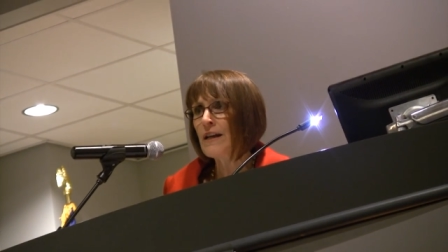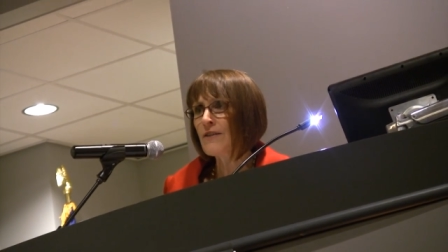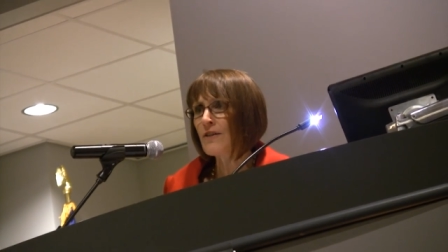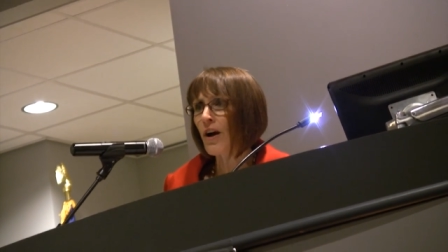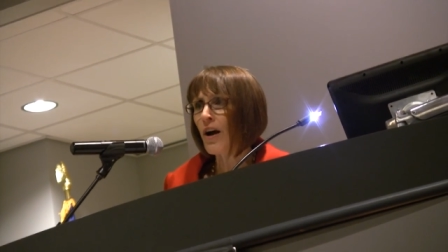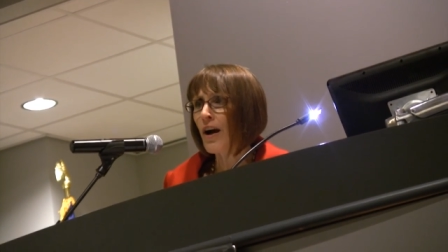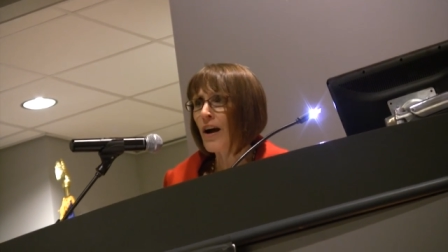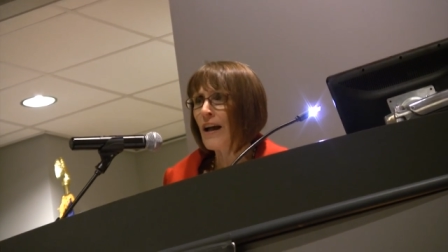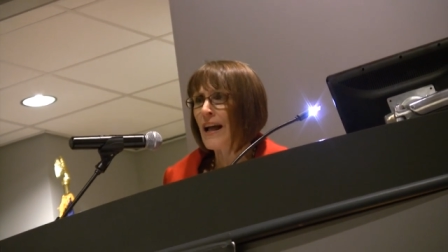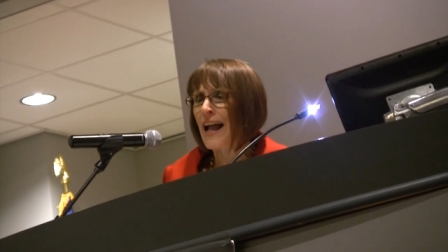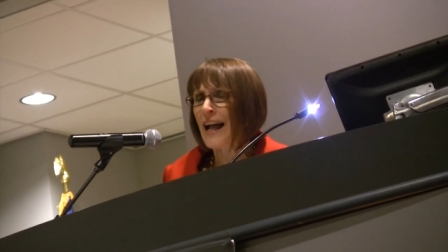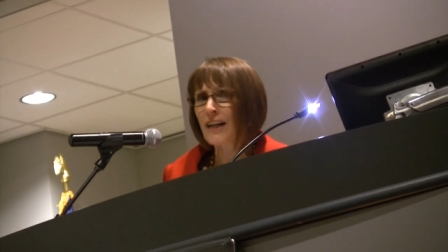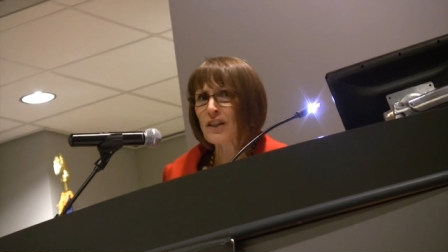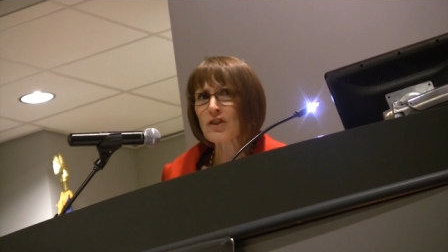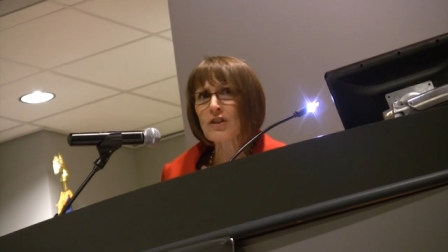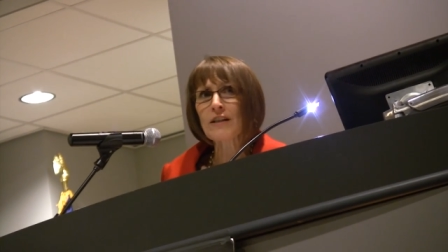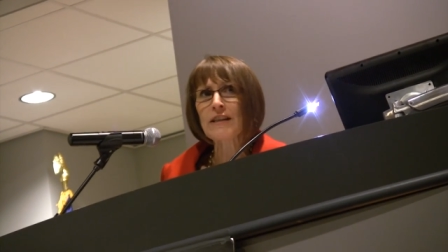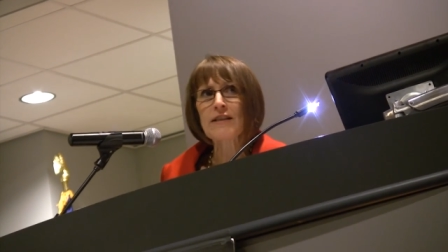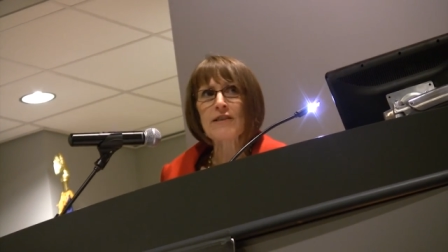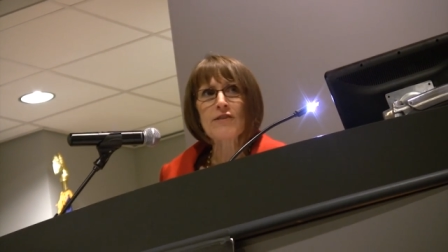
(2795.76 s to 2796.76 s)
to
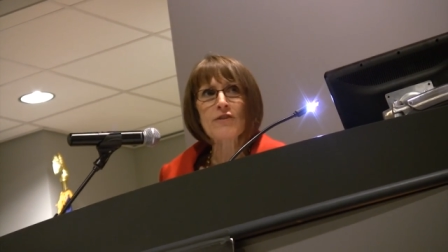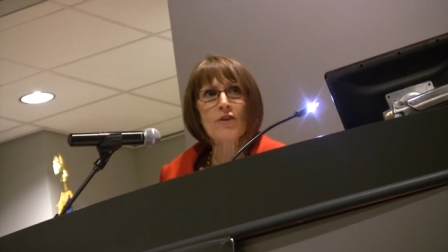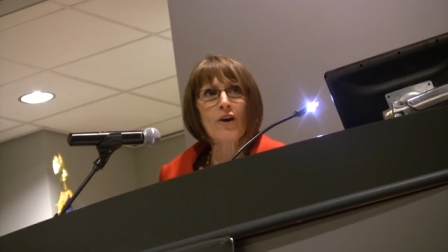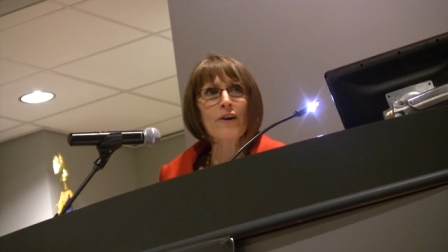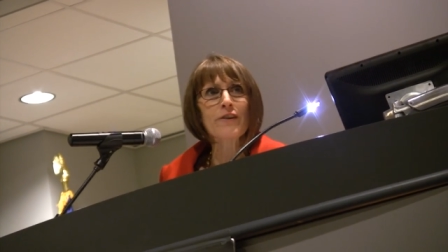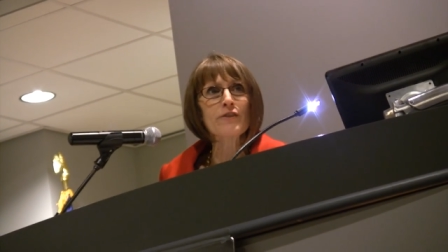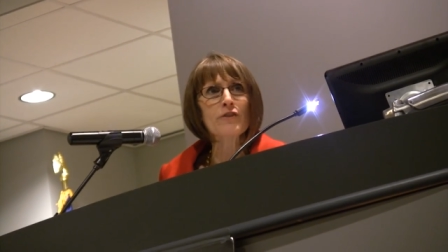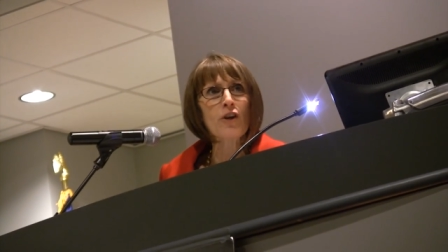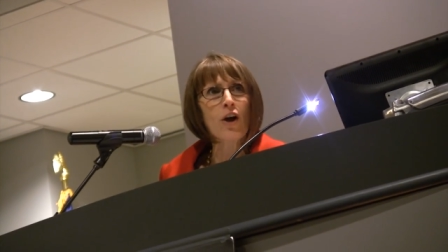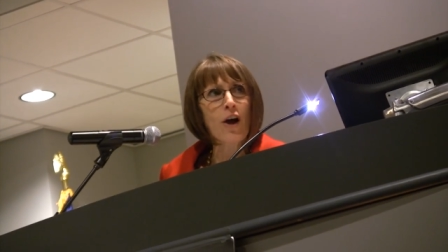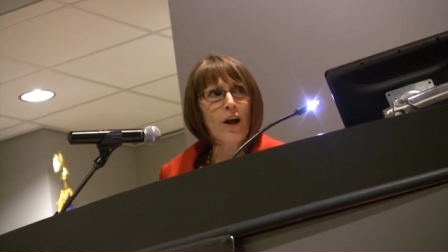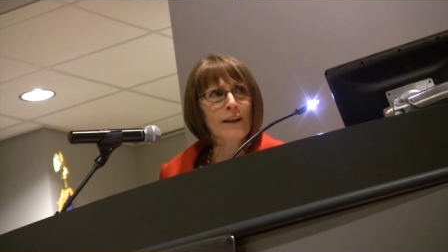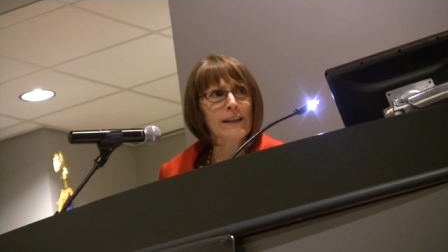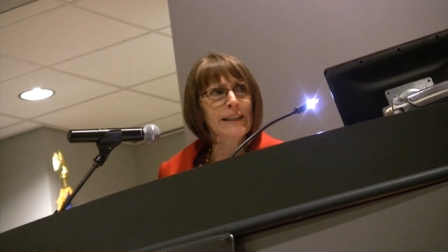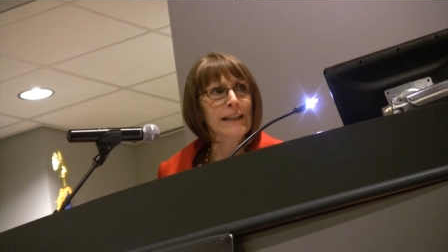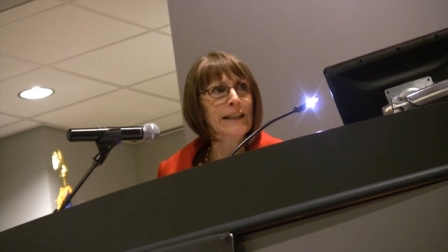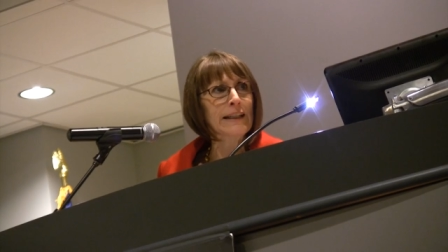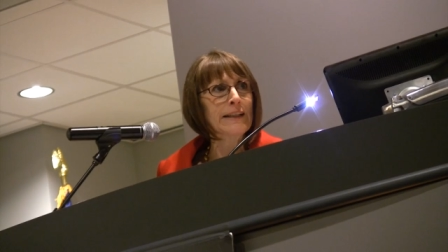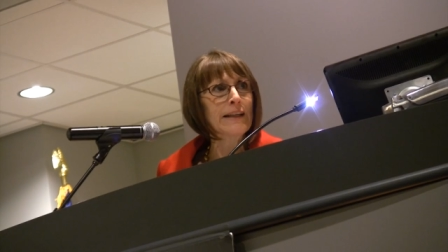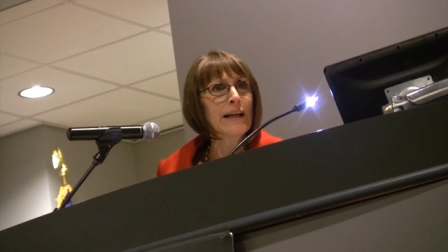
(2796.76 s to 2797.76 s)
actually start
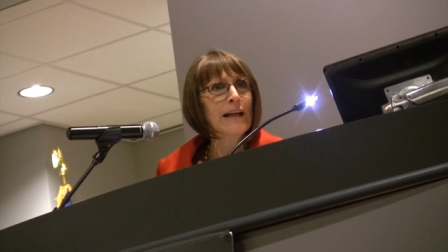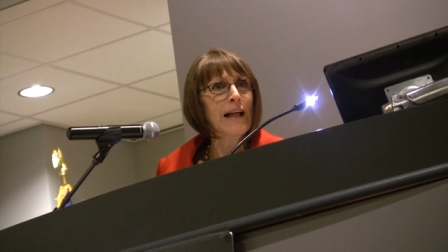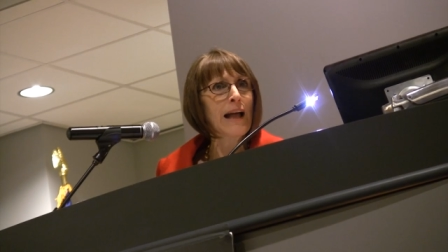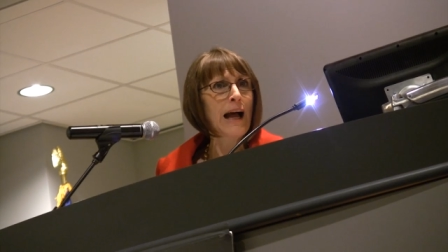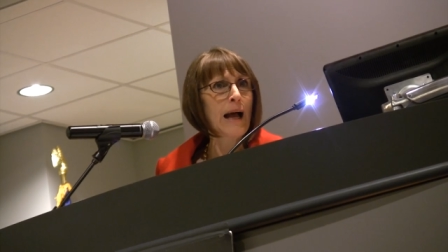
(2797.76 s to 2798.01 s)
talking